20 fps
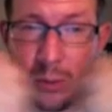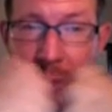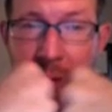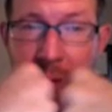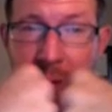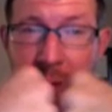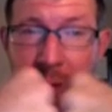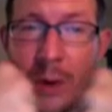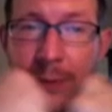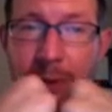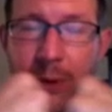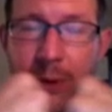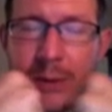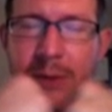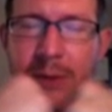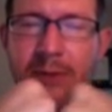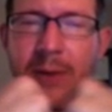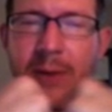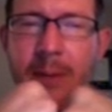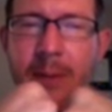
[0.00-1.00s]
and we want those
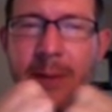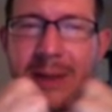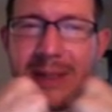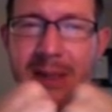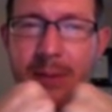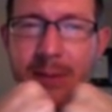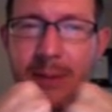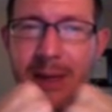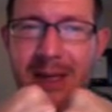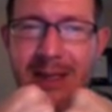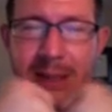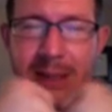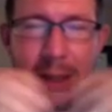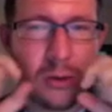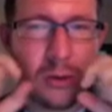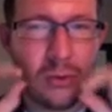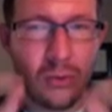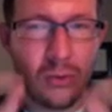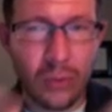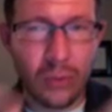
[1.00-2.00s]
environments to be as
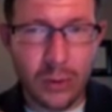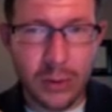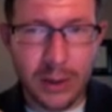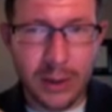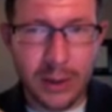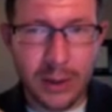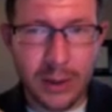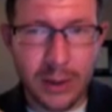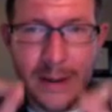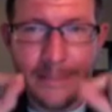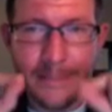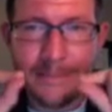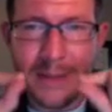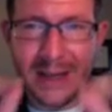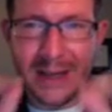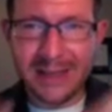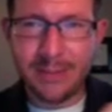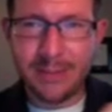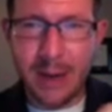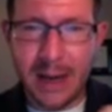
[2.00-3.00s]
congruent
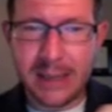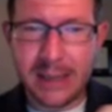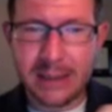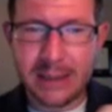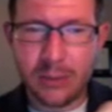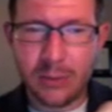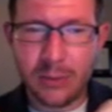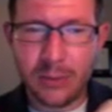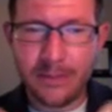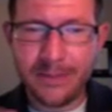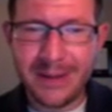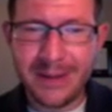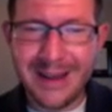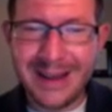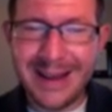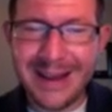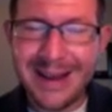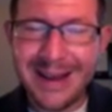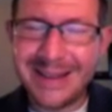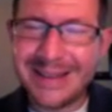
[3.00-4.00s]
as possible.
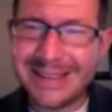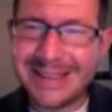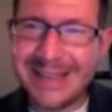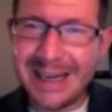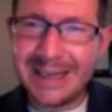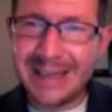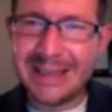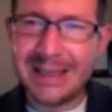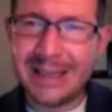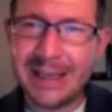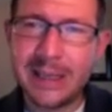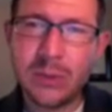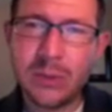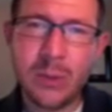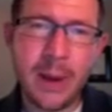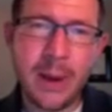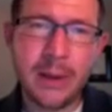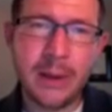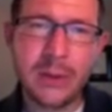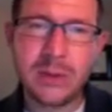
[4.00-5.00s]
The second thing is
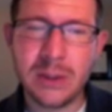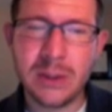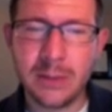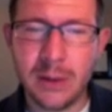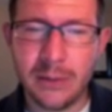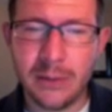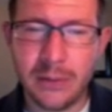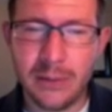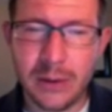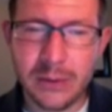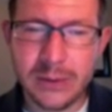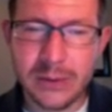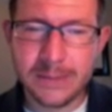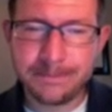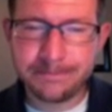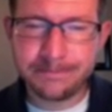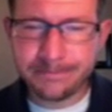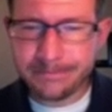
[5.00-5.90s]
we might do some interviews.